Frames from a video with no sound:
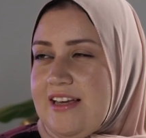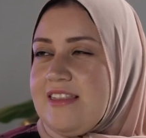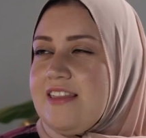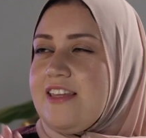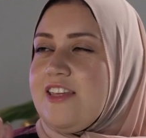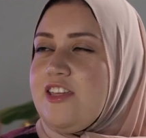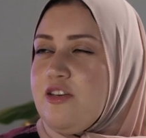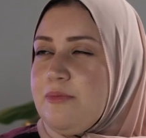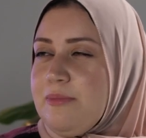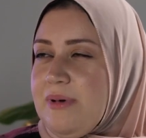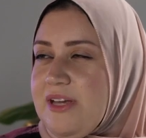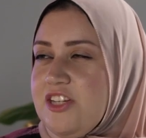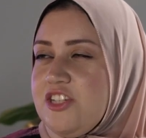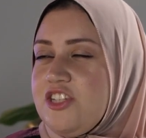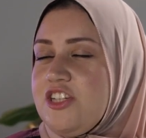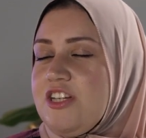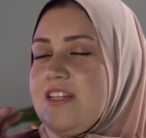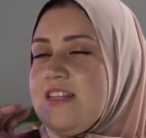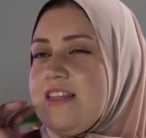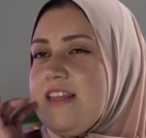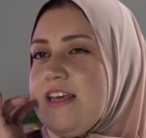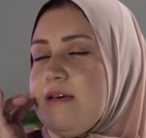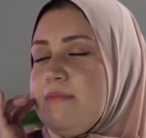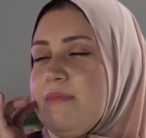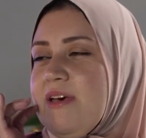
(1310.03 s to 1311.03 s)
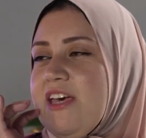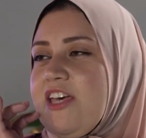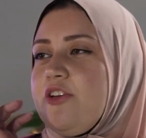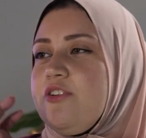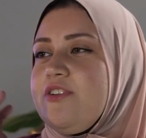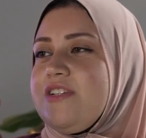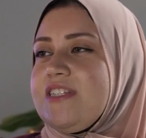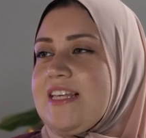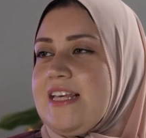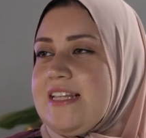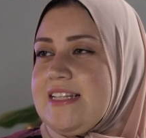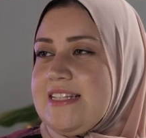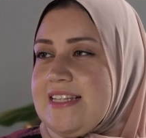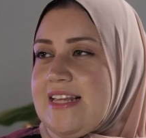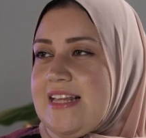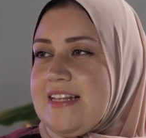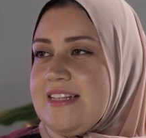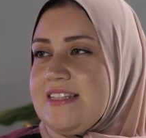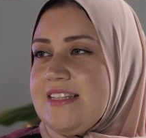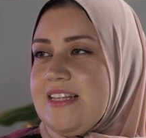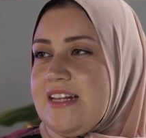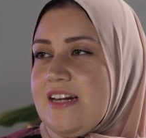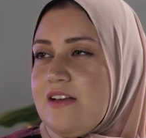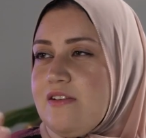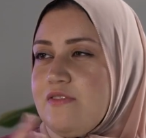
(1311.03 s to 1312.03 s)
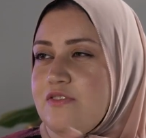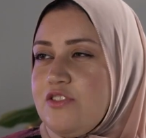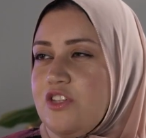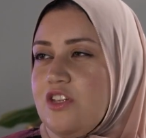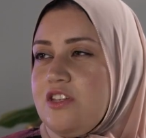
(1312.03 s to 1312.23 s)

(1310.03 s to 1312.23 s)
I think you mentioned they make your skin sensitive,